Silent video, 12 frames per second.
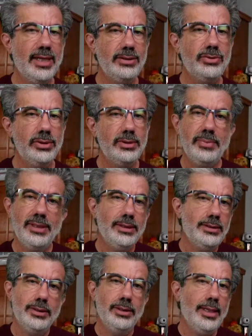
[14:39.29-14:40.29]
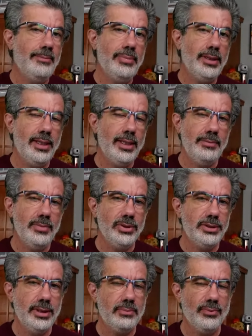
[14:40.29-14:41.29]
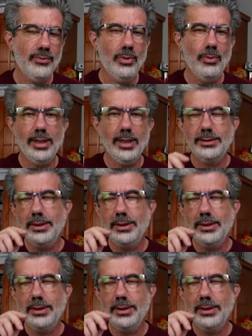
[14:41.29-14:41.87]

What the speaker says: entrance because they're not building any more ships for a while.